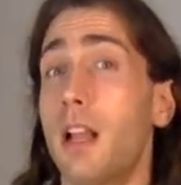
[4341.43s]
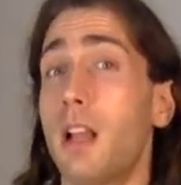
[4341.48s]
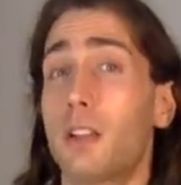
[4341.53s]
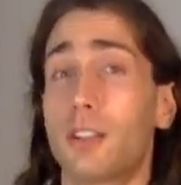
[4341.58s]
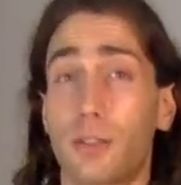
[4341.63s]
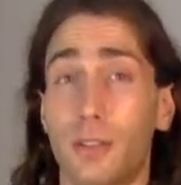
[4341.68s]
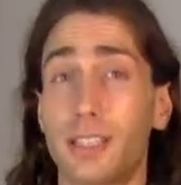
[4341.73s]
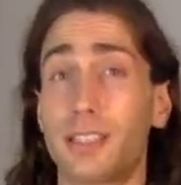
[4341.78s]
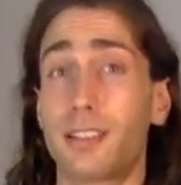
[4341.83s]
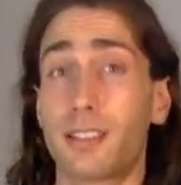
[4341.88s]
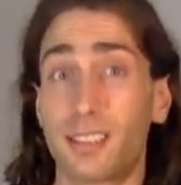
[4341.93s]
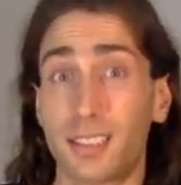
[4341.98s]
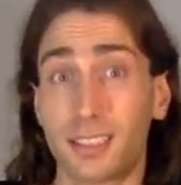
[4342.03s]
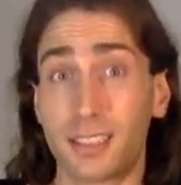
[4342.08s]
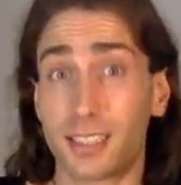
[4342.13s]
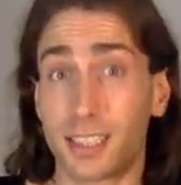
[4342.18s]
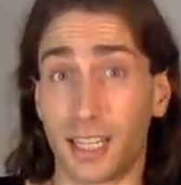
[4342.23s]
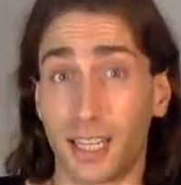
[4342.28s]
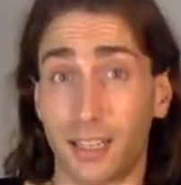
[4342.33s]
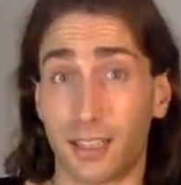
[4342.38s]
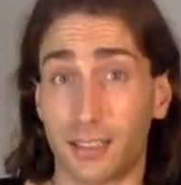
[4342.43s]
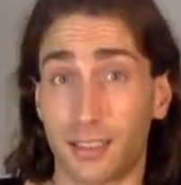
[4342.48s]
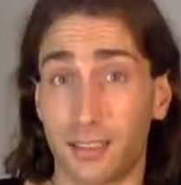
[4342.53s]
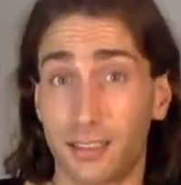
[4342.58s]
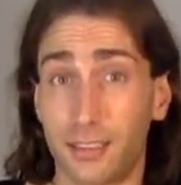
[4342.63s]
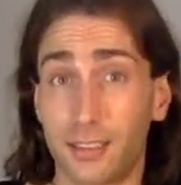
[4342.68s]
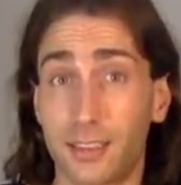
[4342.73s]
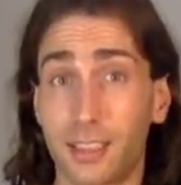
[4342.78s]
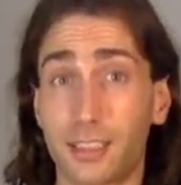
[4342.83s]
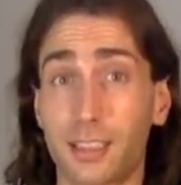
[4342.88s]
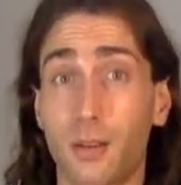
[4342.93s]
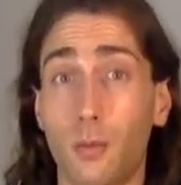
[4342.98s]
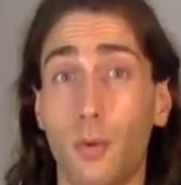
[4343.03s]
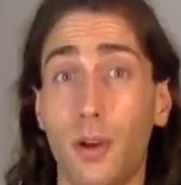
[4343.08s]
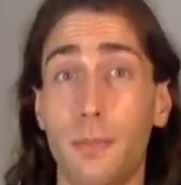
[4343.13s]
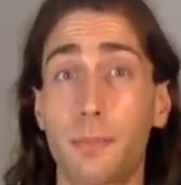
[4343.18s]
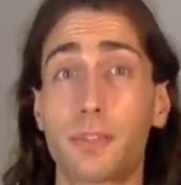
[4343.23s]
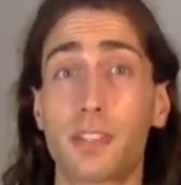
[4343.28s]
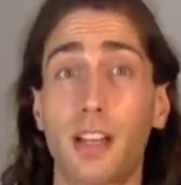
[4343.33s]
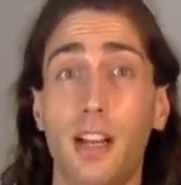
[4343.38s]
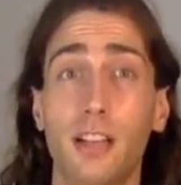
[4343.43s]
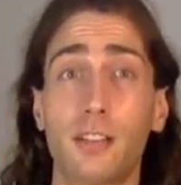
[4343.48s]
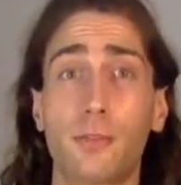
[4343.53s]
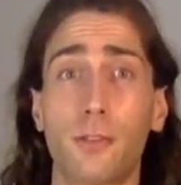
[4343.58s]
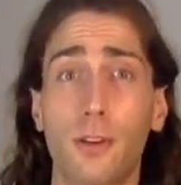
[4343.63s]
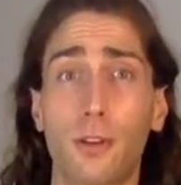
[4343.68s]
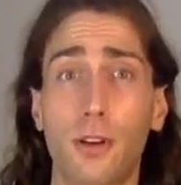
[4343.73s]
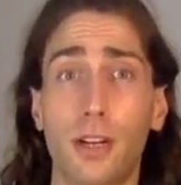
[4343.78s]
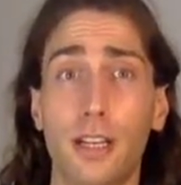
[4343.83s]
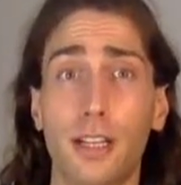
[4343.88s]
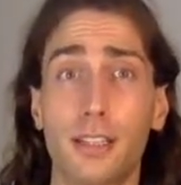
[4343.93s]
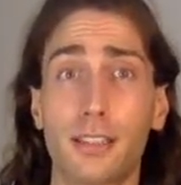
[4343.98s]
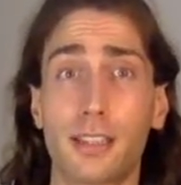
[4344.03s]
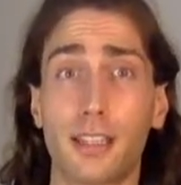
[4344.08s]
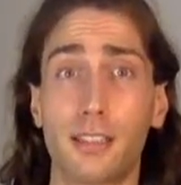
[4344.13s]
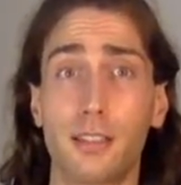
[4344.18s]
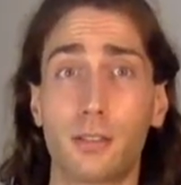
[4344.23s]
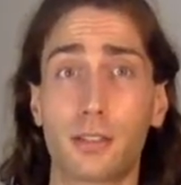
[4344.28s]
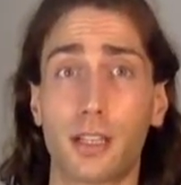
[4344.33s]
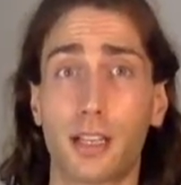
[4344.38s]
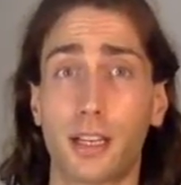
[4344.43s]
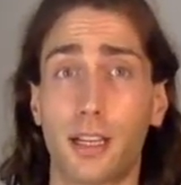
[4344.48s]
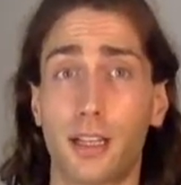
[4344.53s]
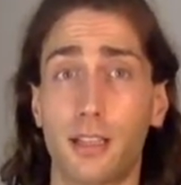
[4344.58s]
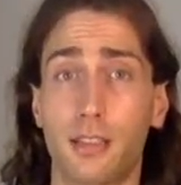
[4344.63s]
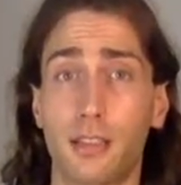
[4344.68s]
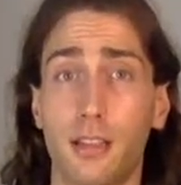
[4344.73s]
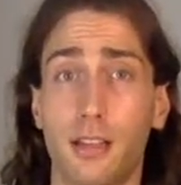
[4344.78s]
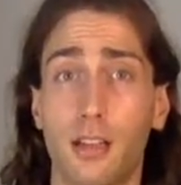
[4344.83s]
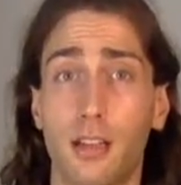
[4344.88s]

So this is a challenge. There's a website for it, and you can